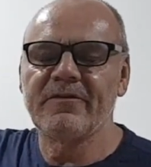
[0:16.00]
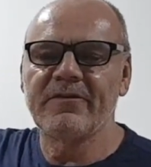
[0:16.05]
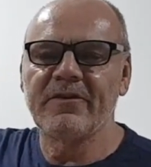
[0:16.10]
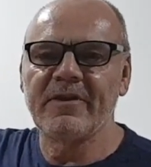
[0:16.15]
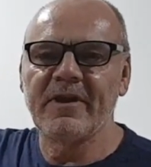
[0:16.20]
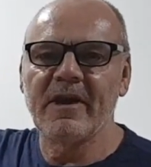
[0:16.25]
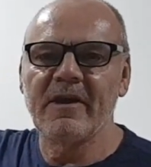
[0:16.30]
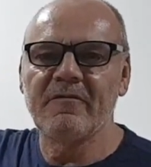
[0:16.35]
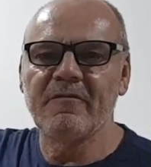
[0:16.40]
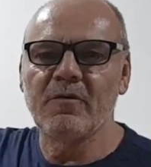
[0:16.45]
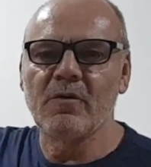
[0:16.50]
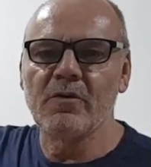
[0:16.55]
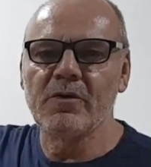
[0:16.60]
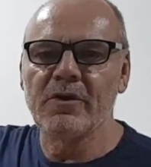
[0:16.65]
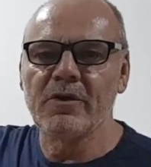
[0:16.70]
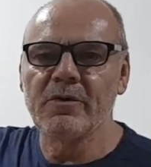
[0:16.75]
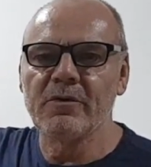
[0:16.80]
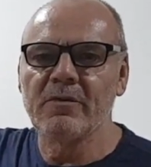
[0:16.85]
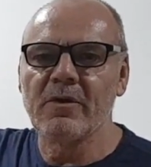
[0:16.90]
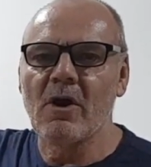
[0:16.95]
today for
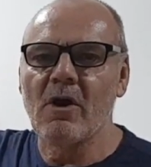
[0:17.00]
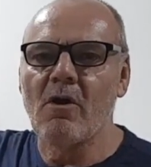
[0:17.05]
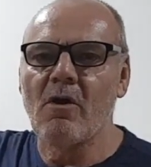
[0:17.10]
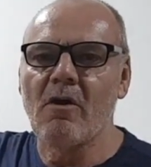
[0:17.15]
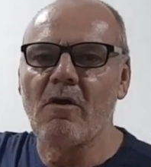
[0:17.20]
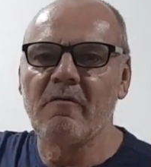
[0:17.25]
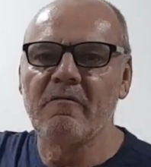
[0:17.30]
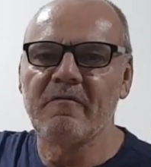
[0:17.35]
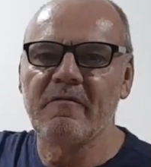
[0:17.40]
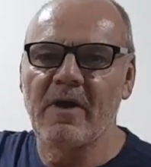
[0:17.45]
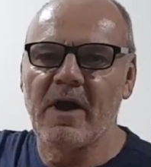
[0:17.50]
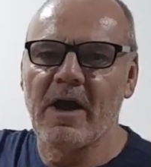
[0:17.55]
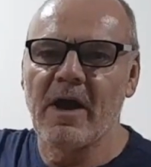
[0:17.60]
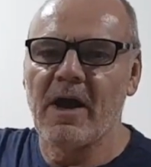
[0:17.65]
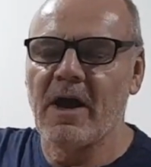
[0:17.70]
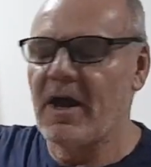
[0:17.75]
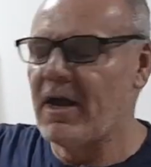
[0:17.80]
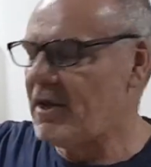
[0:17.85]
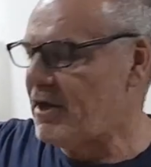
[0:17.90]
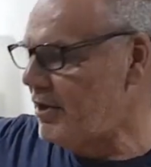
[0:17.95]
you of
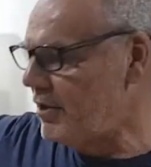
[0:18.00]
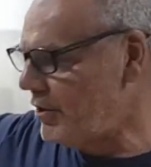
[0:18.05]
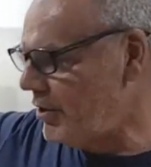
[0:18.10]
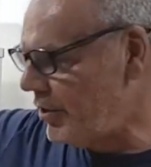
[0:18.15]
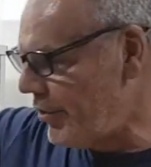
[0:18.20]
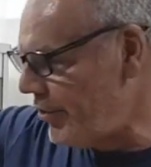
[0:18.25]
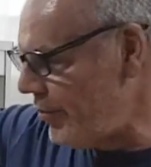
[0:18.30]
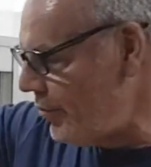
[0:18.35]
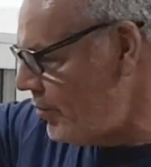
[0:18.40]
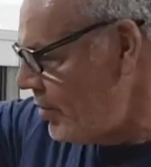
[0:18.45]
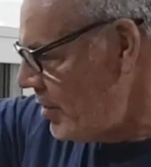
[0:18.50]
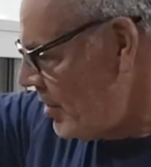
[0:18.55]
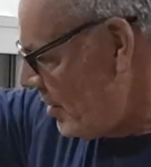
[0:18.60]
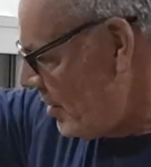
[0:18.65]
Lou,